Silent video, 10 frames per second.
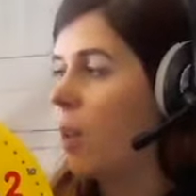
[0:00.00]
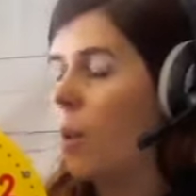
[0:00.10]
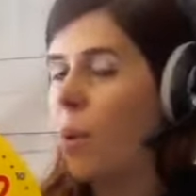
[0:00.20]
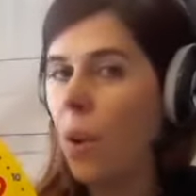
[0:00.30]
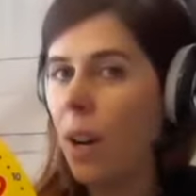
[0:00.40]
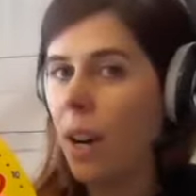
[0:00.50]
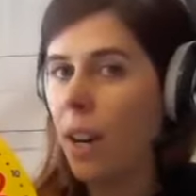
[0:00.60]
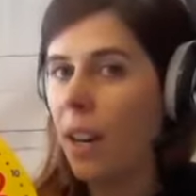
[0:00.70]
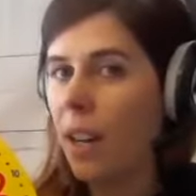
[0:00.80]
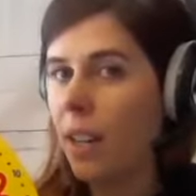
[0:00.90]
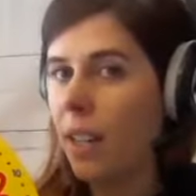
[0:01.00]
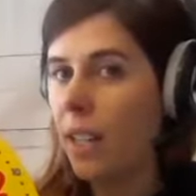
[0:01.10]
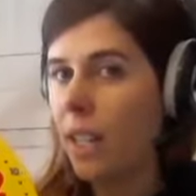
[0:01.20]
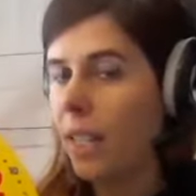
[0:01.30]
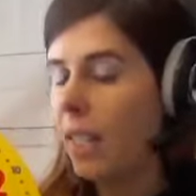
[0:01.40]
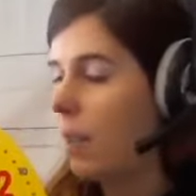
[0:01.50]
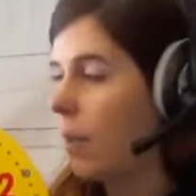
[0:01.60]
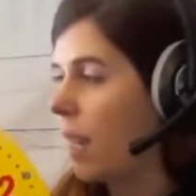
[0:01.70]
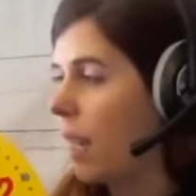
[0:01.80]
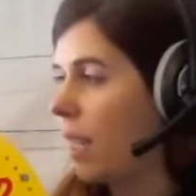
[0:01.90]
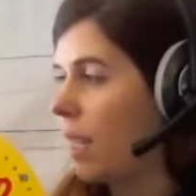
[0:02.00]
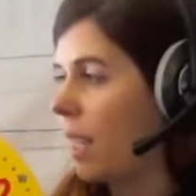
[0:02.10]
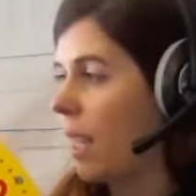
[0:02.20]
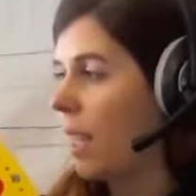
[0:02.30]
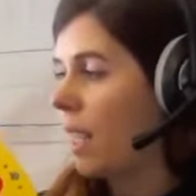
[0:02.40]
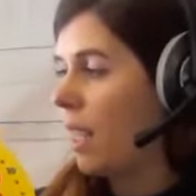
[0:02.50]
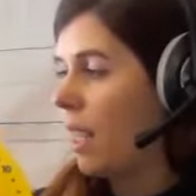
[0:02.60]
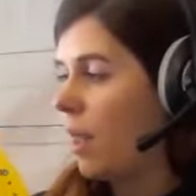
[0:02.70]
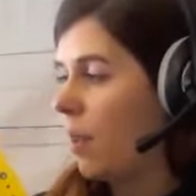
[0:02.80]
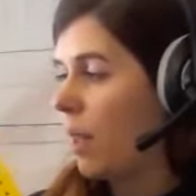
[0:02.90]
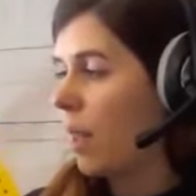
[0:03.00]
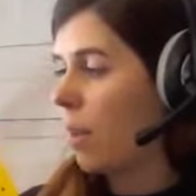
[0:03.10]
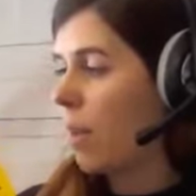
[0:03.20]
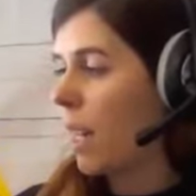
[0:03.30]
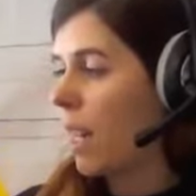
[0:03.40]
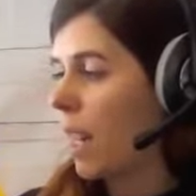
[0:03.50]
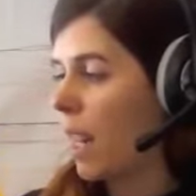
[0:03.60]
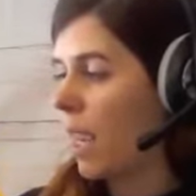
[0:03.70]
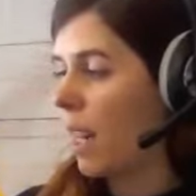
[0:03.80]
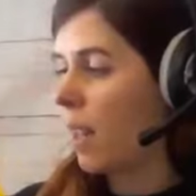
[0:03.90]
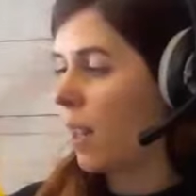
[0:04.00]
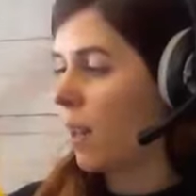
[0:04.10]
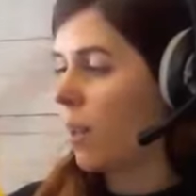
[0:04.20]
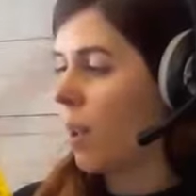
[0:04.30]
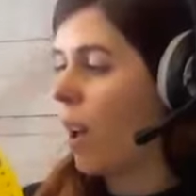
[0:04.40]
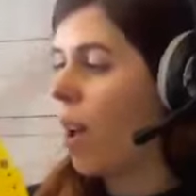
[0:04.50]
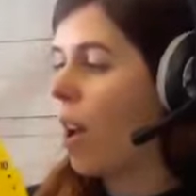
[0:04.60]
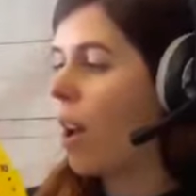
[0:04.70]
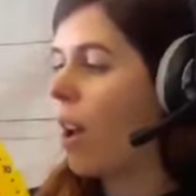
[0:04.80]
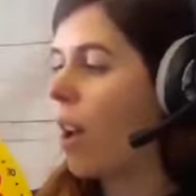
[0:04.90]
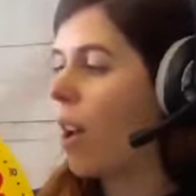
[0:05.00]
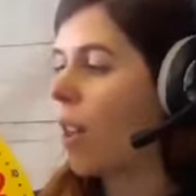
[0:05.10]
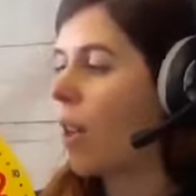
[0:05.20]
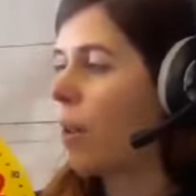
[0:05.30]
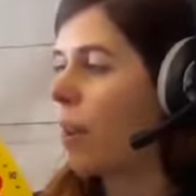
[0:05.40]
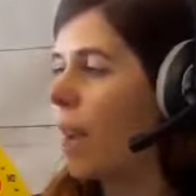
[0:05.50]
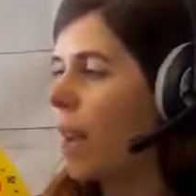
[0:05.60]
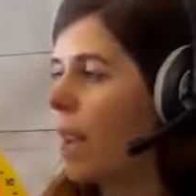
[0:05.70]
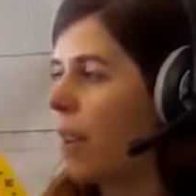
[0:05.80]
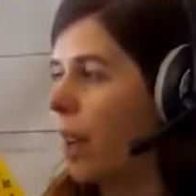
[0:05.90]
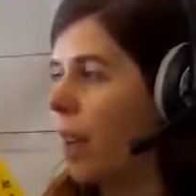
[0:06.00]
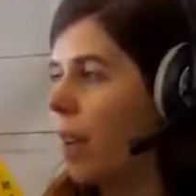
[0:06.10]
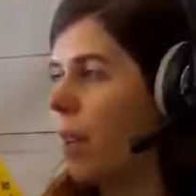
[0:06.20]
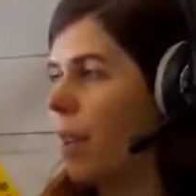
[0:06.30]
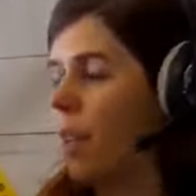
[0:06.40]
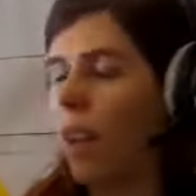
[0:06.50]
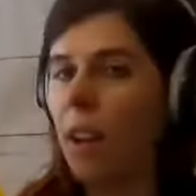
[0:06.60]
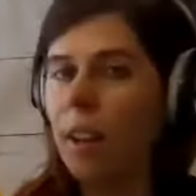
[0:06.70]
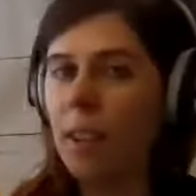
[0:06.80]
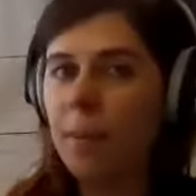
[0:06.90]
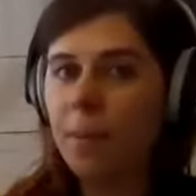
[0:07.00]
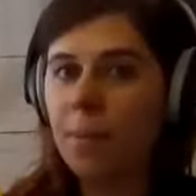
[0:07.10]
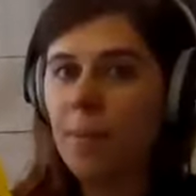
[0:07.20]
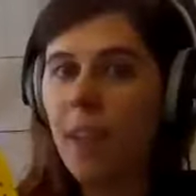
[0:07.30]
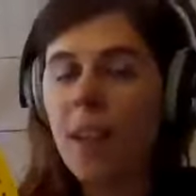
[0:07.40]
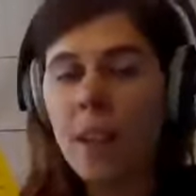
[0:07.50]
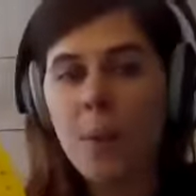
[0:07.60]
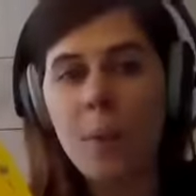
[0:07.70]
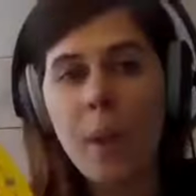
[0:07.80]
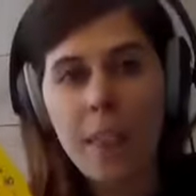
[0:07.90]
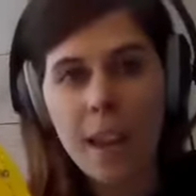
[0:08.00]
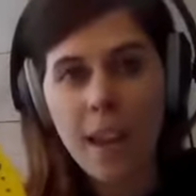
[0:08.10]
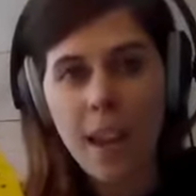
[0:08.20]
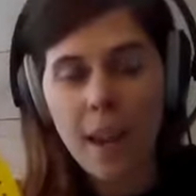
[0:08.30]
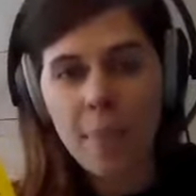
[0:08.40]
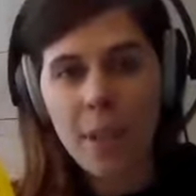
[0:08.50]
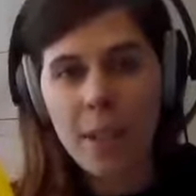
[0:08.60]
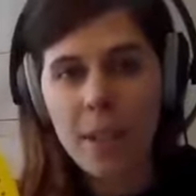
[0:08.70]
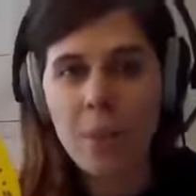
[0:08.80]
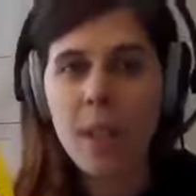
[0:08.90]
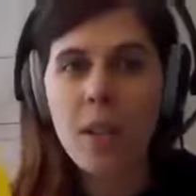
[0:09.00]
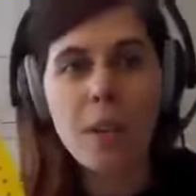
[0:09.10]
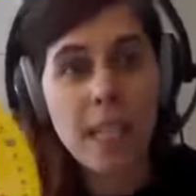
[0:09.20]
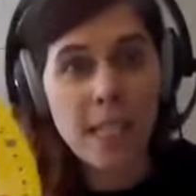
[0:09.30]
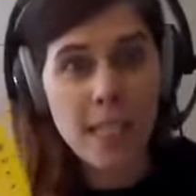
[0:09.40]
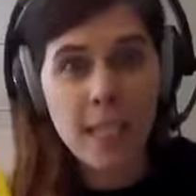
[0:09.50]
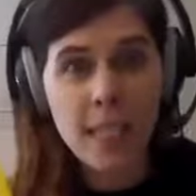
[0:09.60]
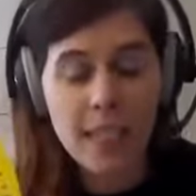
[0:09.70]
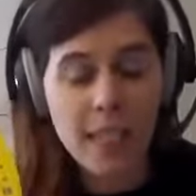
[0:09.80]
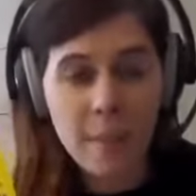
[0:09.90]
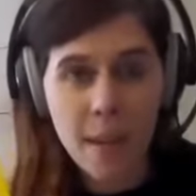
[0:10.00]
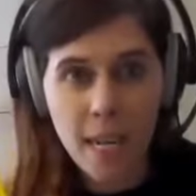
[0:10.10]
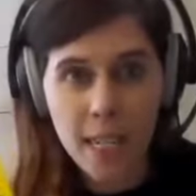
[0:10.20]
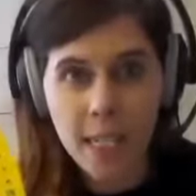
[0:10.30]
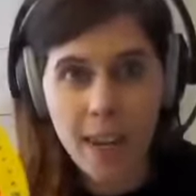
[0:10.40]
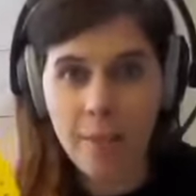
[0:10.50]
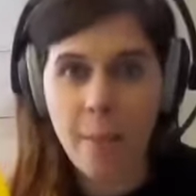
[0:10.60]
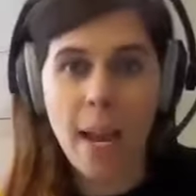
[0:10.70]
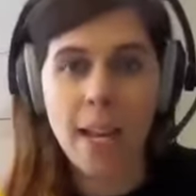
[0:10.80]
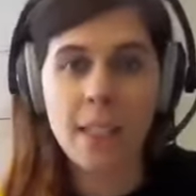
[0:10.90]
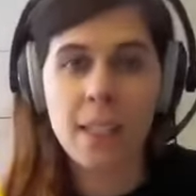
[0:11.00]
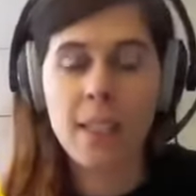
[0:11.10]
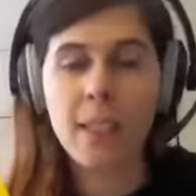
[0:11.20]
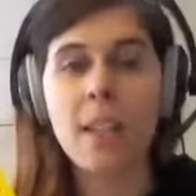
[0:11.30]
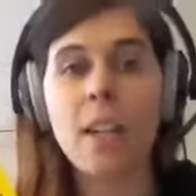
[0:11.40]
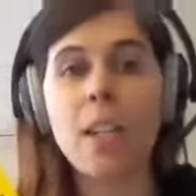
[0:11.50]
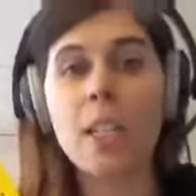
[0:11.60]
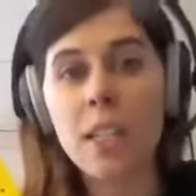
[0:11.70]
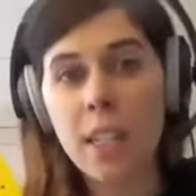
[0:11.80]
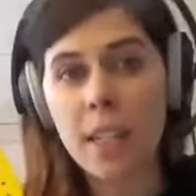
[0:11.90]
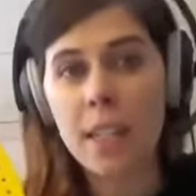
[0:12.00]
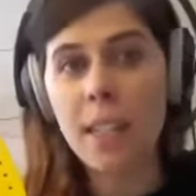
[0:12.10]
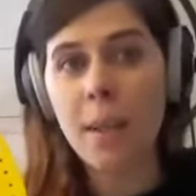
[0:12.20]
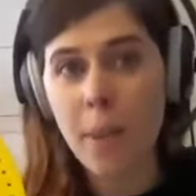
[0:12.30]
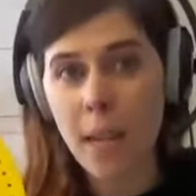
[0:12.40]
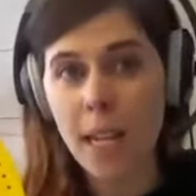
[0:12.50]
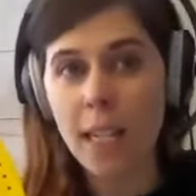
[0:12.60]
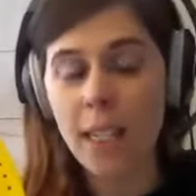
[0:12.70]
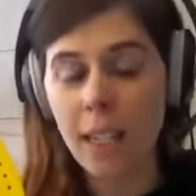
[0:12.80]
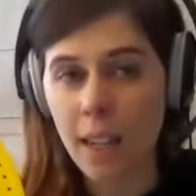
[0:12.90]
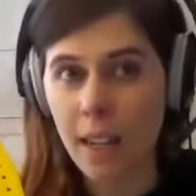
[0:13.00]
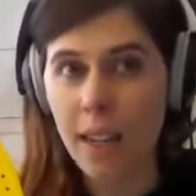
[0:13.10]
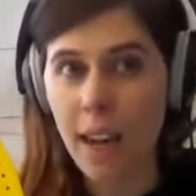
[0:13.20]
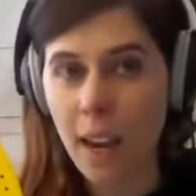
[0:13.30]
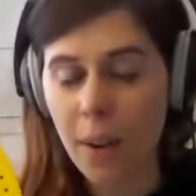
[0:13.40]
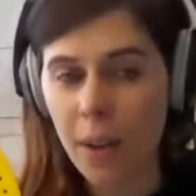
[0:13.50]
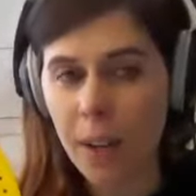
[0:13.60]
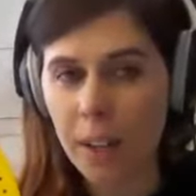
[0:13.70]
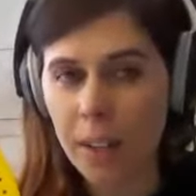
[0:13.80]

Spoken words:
or an easy way to see it is when the minute hand goes all the way around the clock. When that happens, we know that 60 minutes have passed. There are 60 minutes in an hour.